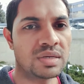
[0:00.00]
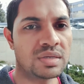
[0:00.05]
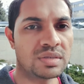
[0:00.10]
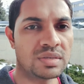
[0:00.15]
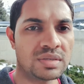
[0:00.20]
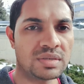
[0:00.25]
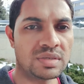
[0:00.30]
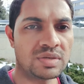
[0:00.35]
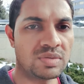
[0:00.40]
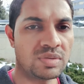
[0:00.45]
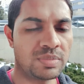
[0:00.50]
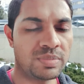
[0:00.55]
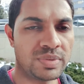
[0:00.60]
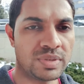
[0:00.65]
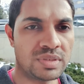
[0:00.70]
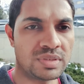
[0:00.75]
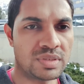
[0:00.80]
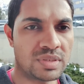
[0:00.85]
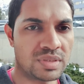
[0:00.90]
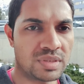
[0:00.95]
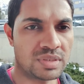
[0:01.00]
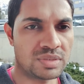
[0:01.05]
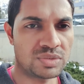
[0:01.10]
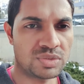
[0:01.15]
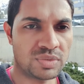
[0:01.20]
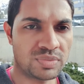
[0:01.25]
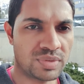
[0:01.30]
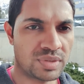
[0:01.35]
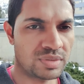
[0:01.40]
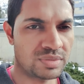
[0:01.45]
It will be in the
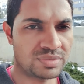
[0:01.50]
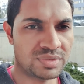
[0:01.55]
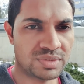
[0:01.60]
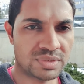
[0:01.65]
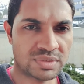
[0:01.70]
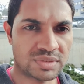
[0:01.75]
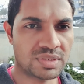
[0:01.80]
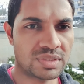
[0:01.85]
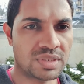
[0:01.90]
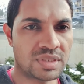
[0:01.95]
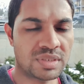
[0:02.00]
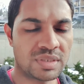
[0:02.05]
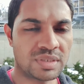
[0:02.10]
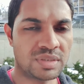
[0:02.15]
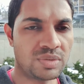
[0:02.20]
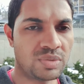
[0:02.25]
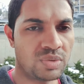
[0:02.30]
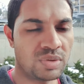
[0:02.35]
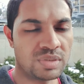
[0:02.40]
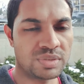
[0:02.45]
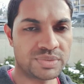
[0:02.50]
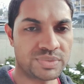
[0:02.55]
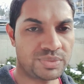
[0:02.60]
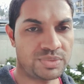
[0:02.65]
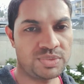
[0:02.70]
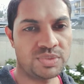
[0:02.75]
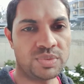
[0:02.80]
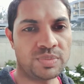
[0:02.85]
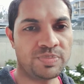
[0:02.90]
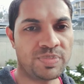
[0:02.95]
range of around $1,600 or
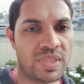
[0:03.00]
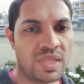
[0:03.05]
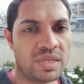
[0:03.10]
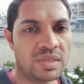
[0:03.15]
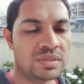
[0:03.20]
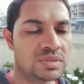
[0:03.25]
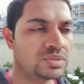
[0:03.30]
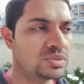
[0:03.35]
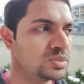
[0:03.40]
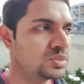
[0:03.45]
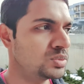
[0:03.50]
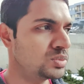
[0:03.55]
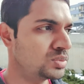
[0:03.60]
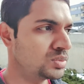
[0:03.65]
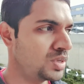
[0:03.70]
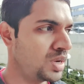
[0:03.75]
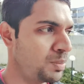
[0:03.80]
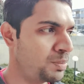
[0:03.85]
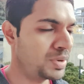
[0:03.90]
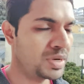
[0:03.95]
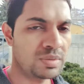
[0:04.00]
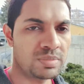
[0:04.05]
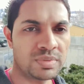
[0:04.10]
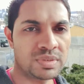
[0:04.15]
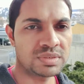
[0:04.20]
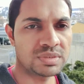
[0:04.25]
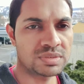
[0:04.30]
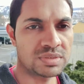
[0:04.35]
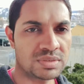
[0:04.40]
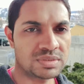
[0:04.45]
so. So
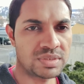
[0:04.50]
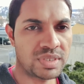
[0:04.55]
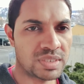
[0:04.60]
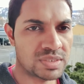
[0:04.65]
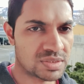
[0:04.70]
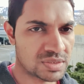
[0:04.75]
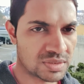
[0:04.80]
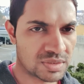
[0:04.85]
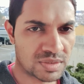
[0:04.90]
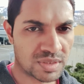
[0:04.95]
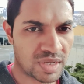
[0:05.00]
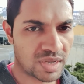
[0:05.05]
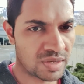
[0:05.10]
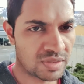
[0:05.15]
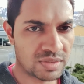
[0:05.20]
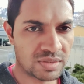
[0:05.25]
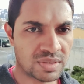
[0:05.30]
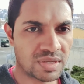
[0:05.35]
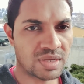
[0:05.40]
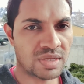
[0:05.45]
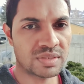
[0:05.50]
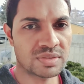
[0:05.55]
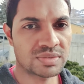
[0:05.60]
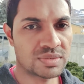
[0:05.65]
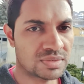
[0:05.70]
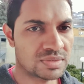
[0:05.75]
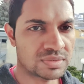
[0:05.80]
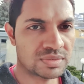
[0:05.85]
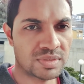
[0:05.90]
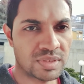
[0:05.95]
apartments, that's another
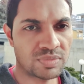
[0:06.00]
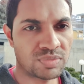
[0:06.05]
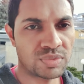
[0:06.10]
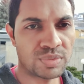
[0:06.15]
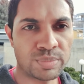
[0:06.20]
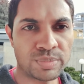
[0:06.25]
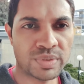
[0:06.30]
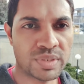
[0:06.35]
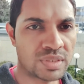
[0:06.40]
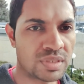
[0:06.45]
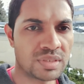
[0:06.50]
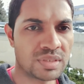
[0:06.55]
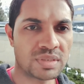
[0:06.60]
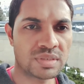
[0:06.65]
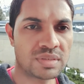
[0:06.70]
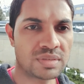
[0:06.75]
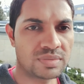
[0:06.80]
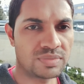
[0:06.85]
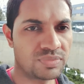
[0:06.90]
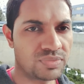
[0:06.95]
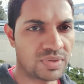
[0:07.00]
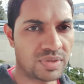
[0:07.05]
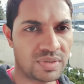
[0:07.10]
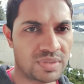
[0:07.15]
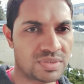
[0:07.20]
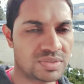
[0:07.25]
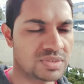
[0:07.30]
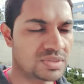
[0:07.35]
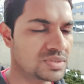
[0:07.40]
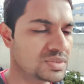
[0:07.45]
catch. There won't be any
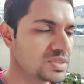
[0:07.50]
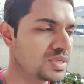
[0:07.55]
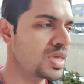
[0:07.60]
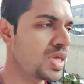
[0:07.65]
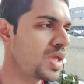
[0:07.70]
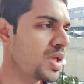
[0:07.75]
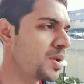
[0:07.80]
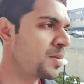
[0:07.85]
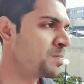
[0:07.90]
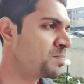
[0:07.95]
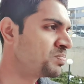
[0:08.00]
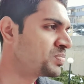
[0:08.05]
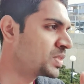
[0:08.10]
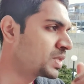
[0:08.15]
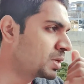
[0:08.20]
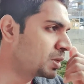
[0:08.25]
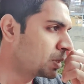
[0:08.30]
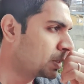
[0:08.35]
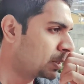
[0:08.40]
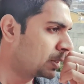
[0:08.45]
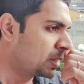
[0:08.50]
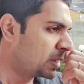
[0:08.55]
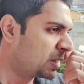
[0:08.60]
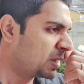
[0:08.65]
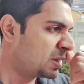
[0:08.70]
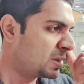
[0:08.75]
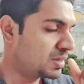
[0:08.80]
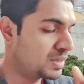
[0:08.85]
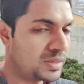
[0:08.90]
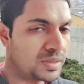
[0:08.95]
furnitures.
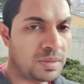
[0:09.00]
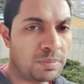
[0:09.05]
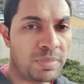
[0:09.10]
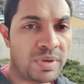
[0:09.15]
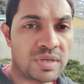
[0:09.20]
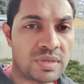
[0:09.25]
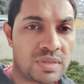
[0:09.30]
But